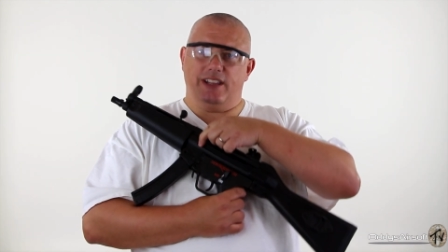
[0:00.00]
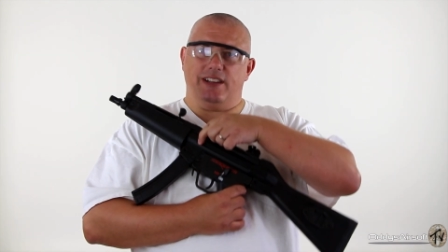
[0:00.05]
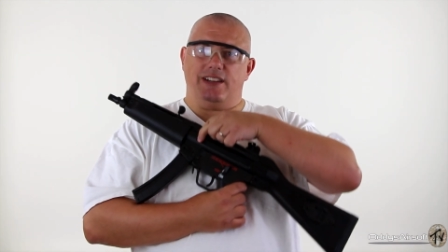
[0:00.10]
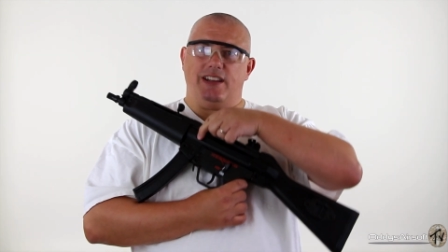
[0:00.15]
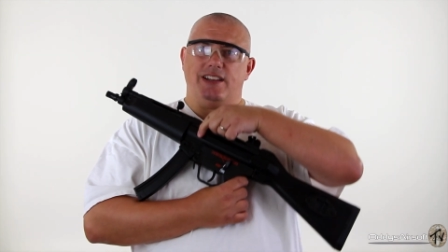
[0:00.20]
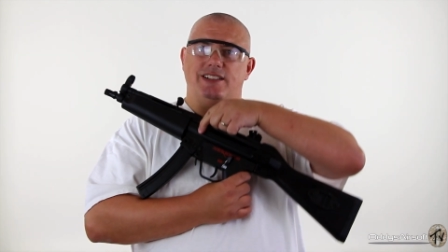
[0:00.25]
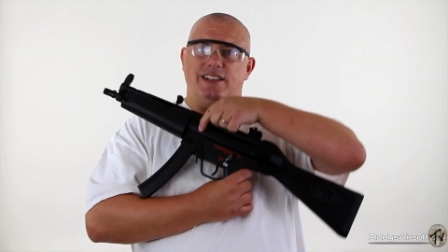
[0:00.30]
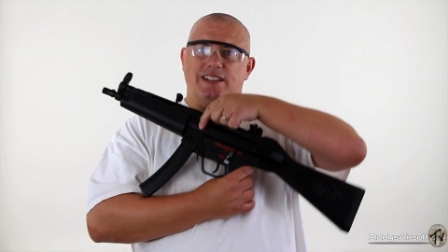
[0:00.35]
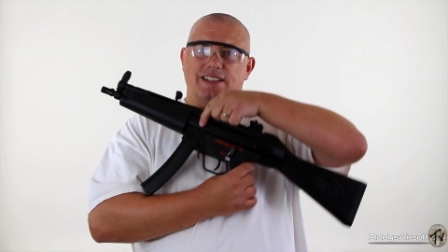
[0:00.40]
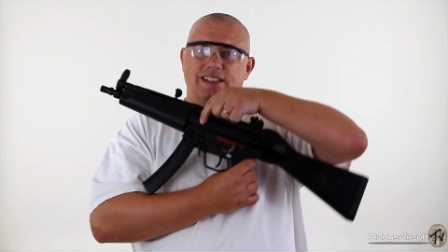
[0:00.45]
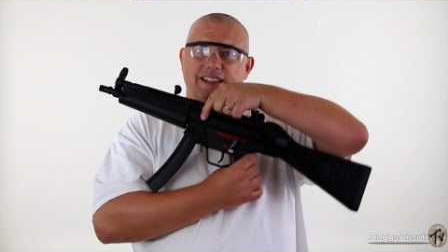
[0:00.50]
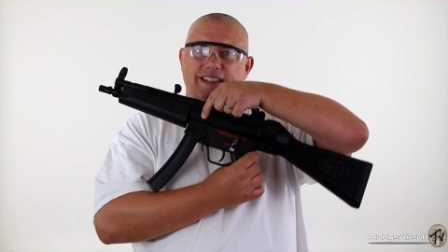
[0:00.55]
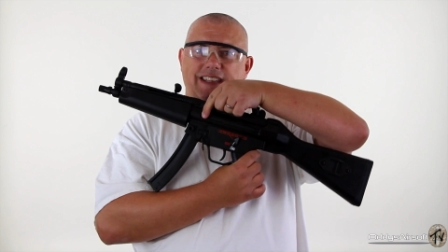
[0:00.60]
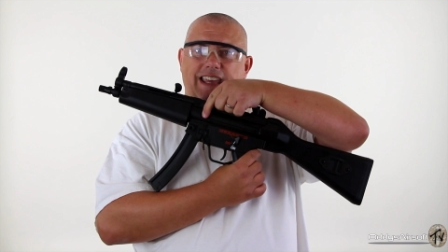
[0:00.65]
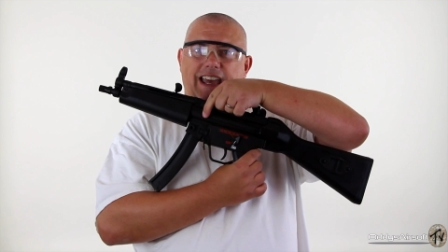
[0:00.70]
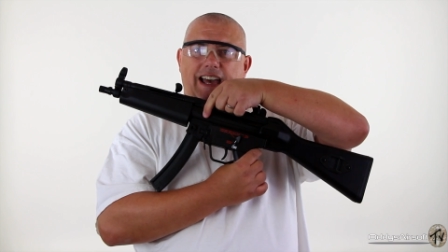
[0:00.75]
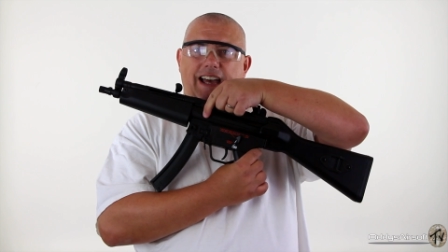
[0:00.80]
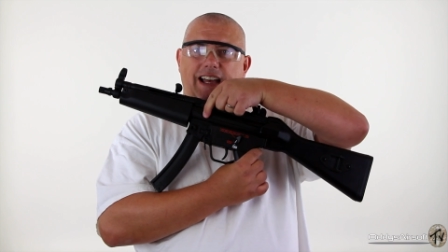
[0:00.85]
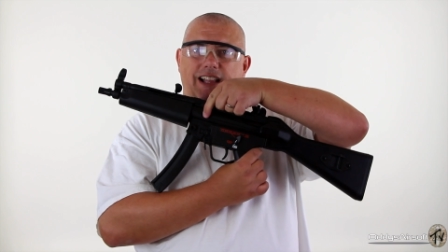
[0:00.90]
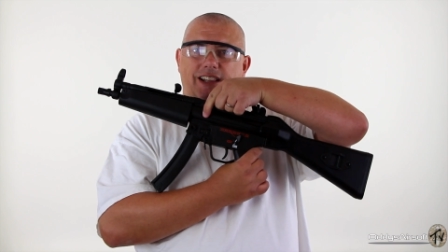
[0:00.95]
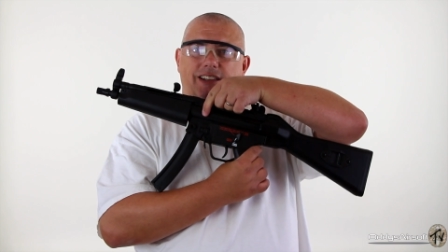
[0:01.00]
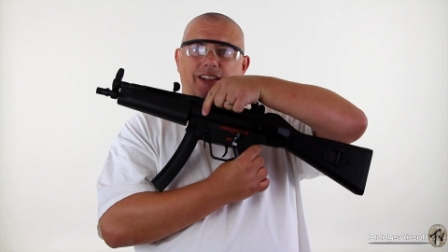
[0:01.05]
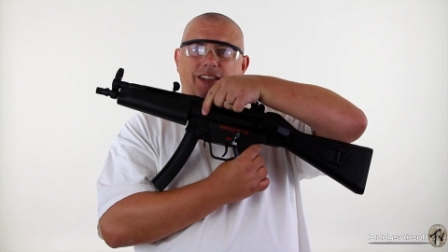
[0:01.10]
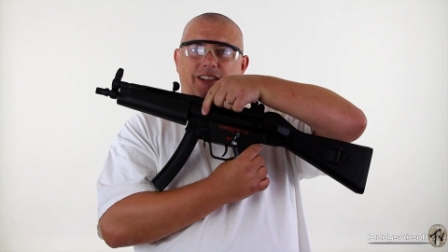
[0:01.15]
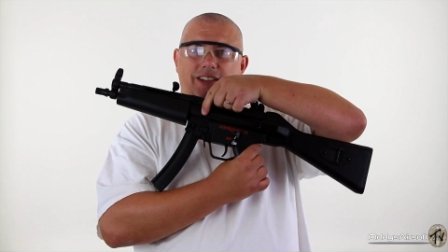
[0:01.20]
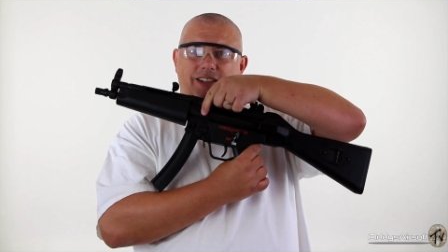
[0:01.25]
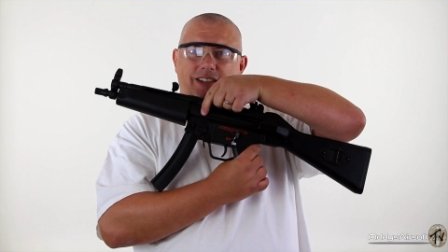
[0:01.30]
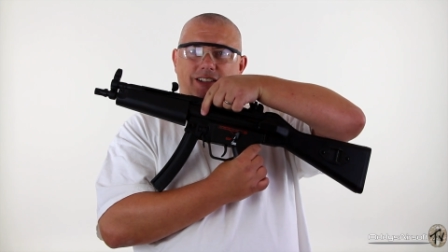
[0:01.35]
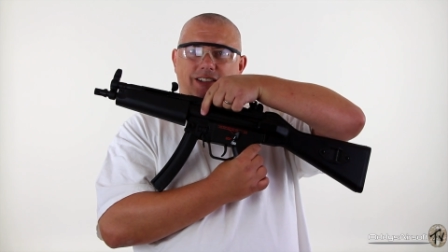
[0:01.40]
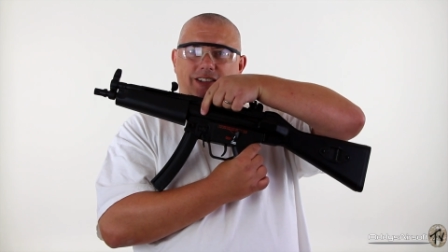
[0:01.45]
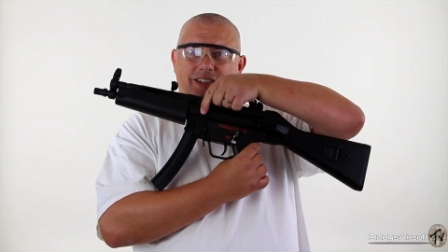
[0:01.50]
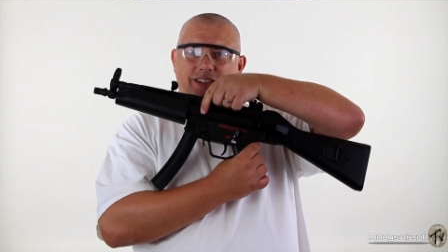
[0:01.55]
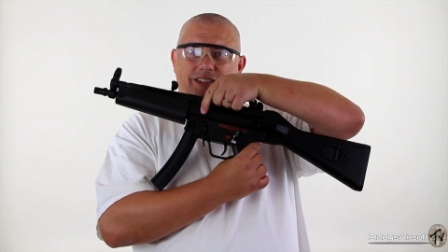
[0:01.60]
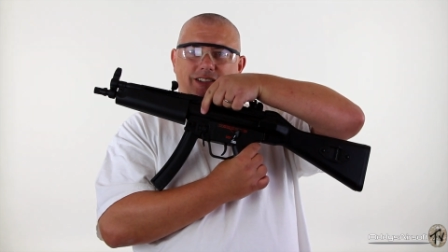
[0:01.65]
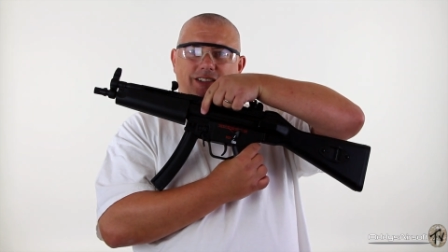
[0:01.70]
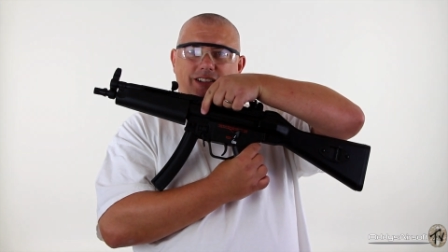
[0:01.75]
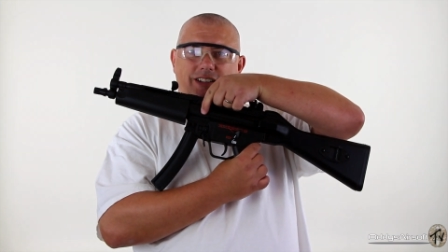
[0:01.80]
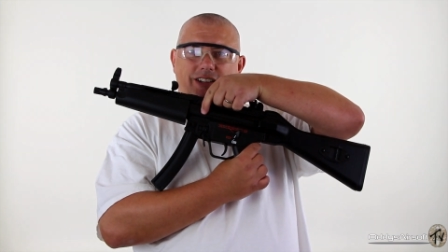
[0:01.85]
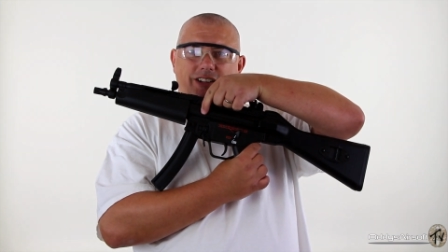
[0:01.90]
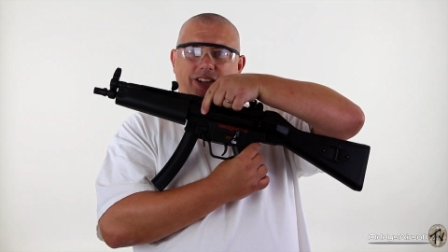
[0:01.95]
It actually says Cal
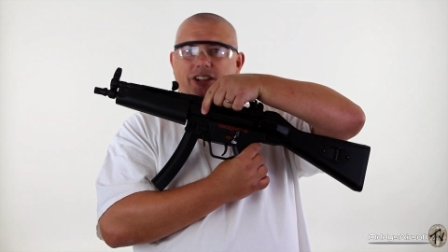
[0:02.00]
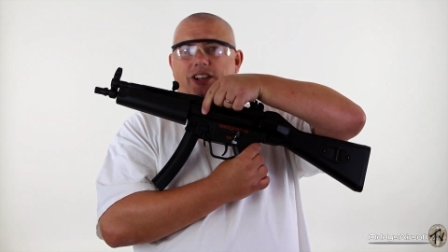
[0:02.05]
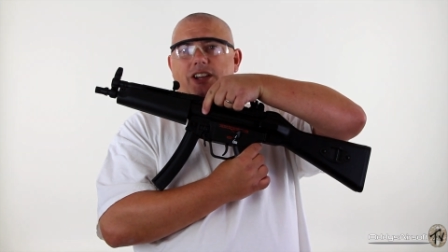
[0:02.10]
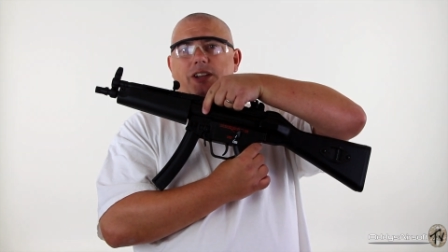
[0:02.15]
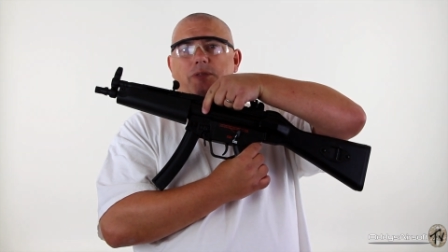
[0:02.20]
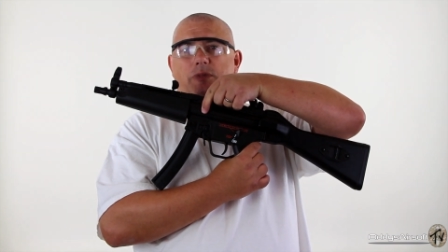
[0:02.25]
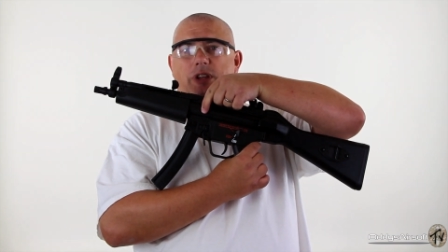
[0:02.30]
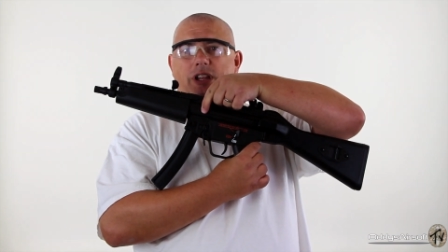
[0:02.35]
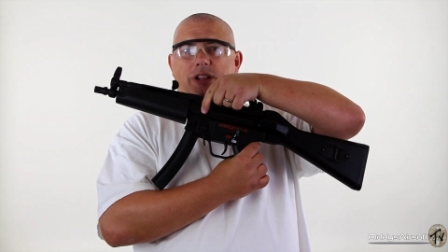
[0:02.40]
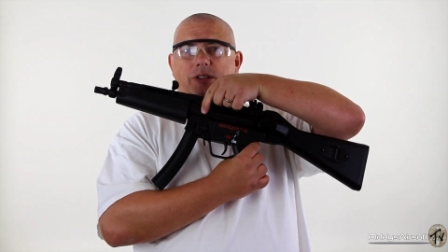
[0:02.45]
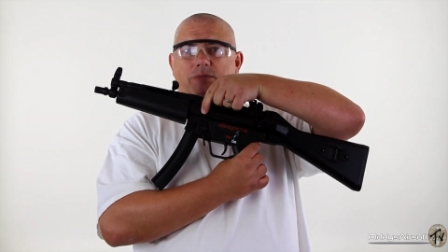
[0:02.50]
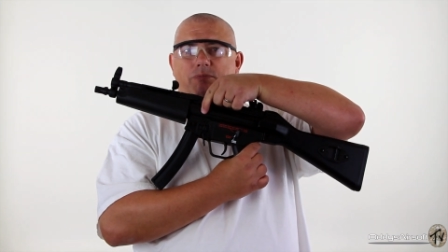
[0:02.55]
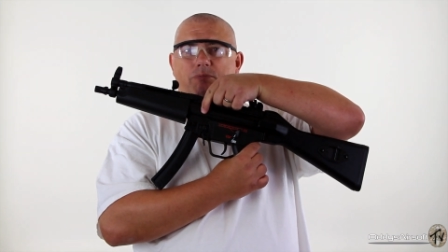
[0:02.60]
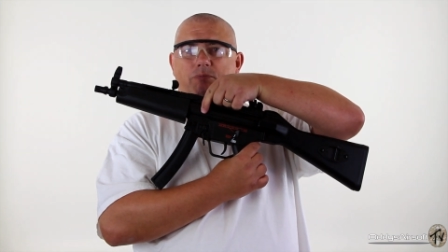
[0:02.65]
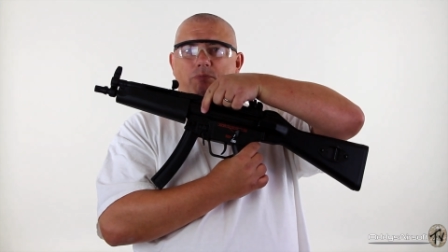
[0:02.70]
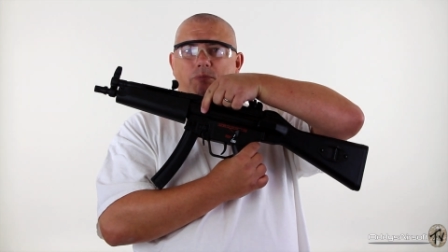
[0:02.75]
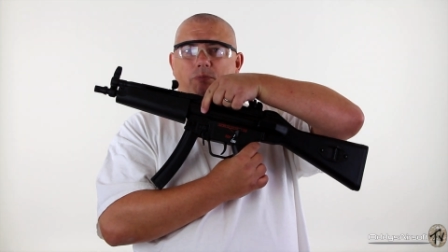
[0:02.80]
9mm